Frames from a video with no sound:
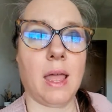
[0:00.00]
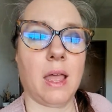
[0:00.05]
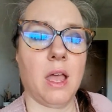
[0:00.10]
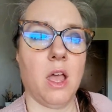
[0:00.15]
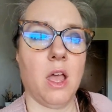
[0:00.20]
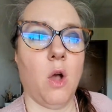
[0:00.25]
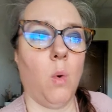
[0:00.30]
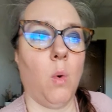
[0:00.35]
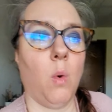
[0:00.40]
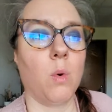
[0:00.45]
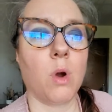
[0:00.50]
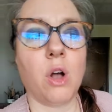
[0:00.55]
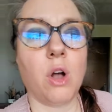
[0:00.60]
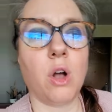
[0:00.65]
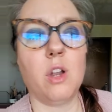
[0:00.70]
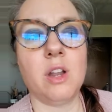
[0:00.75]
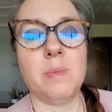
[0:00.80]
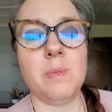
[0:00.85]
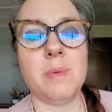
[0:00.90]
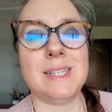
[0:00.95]
We're all going
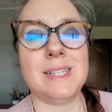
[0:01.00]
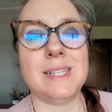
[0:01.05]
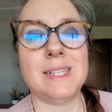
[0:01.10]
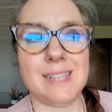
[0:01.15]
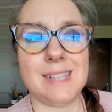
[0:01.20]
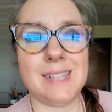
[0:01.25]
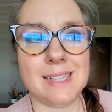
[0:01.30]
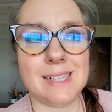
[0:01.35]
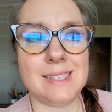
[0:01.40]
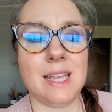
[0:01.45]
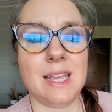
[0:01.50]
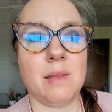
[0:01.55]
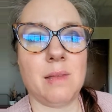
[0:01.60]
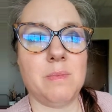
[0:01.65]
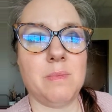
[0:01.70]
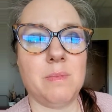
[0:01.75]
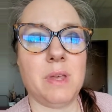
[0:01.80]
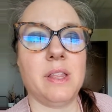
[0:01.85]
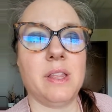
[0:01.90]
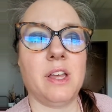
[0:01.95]
to be assessing and
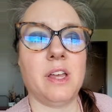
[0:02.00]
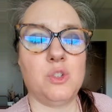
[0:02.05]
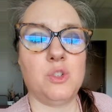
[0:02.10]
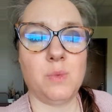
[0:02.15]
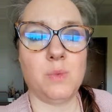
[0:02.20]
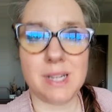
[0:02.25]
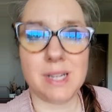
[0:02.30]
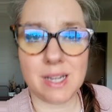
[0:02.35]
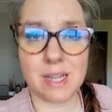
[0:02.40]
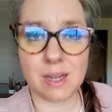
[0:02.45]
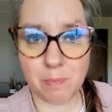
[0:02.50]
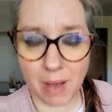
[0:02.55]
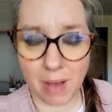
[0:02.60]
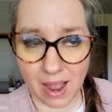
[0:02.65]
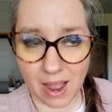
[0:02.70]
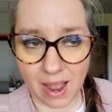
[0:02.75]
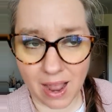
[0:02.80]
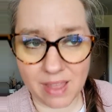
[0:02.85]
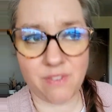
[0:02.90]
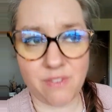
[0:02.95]
being like, do we need to
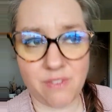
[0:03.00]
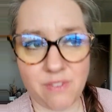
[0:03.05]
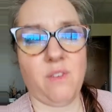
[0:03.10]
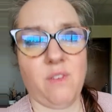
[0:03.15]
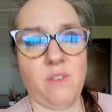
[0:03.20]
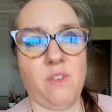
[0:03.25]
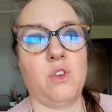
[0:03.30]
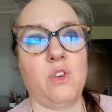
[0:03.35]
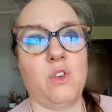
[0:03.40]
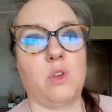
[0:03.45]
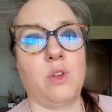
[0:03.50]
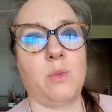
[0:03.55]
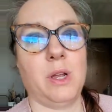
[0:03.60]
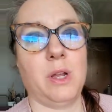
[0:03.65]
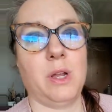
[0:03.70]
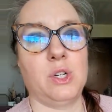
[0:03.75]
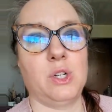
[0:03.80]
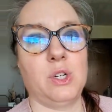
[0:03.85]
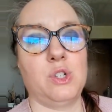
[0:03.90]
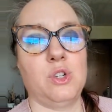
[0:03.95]
buy the $500 pair
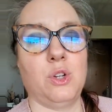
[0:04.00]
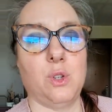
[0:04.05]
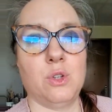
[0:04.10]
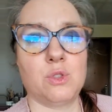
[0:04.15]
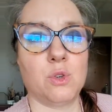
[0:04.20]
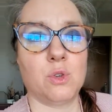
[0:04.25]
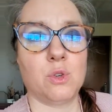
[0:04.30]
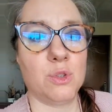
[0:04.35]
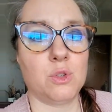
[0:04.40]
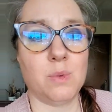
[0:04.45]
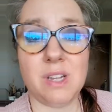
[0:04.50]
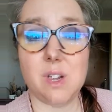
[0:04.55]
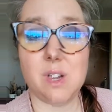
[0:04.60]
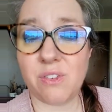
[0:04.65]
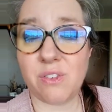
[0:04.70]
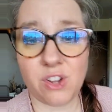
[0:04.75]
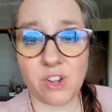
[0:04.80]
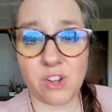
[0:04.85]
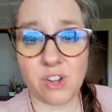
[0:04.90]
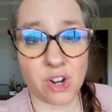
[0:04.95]
of shoes, or do we need to
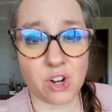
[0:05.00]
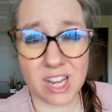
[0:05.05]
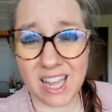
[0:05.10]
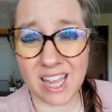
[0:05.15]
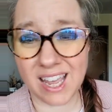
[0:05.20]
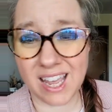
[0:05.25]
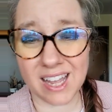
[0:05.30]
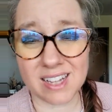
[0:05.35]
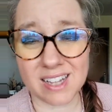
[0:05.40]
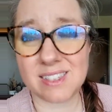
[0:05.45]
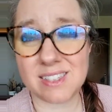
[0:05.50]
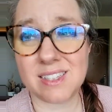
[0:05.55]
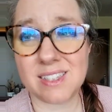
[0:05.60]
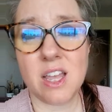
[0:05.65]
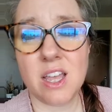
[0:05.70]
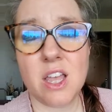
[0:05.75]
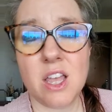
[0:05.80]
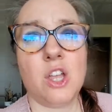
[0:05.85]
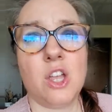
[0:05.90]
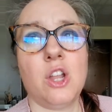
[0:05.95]
feed our kids?
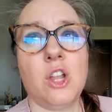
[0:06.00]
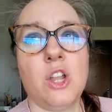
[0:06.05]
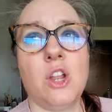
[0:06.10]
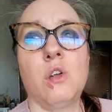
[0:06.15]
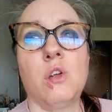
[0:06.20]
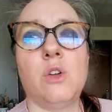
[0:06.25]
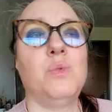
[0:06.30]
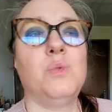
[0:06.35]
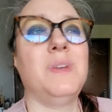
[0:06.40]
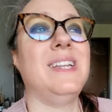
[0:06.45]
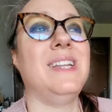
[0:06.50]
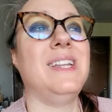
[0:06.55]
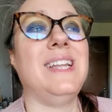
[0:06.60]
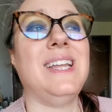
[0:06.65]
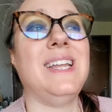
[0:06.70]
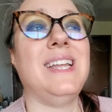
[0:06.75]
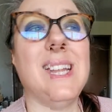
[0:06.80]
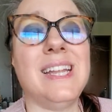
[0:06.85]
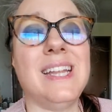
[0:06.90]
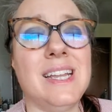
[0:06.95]
Do we
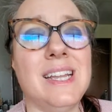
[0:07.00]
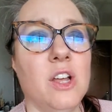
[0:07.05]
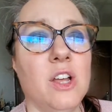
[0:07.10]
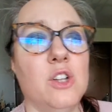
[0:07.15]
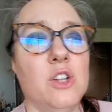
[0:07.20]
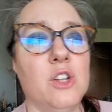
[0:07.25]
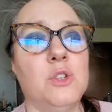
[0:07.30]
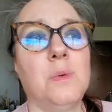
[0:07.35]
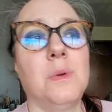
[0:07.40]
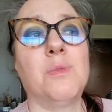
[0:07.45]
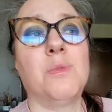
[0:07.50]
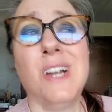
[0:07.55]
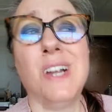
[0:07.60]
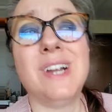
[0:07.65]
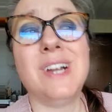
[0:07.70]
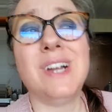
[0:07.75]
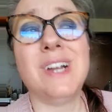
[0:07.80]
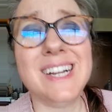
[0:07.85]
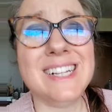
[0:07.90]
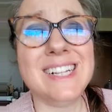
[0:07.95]

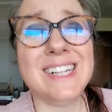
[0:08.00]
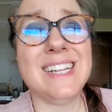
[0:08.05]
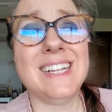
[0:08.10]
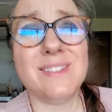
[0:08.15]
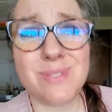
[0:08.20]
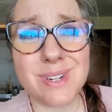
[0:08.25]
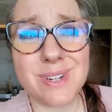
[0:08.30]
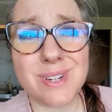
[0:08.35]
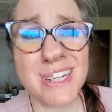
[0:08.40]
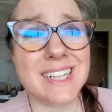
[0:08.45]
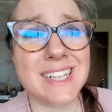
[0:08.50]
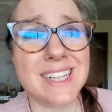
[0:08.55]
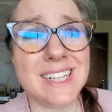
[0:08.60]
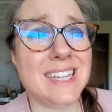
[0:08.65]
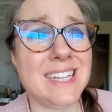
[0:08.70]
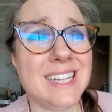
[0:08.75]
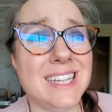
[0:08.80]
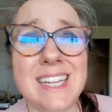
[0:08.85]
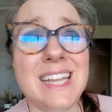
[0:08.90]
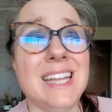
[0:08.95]
really, really
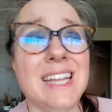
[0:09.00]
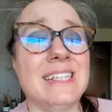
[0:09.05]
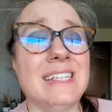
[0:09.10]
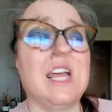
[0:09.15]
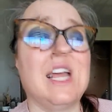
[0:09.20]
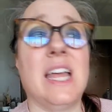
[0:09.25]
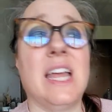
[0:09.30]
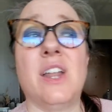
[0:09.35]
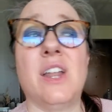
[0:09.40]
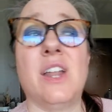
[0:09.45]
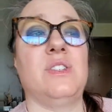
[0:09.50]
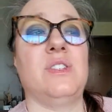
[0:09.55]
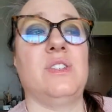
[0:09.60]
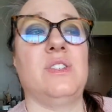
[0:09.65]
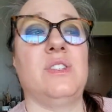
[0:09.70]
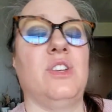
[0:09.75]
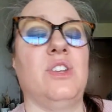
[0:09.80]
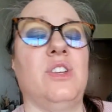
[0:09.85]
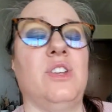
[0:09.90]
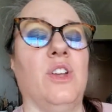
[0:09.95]
need to get a new car,
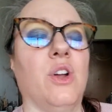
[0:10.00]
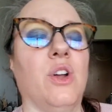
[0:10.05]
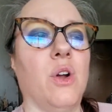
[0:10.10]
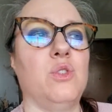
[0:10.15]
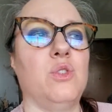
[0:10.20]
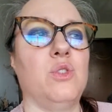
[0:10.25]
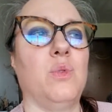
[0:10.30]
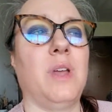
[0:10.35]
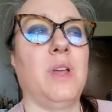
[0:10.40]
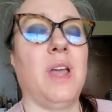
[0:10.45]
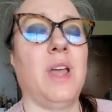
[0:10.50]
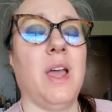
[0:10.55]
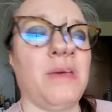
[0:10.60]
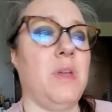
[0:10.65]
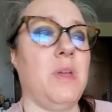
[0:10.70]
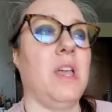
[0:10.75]
or can we,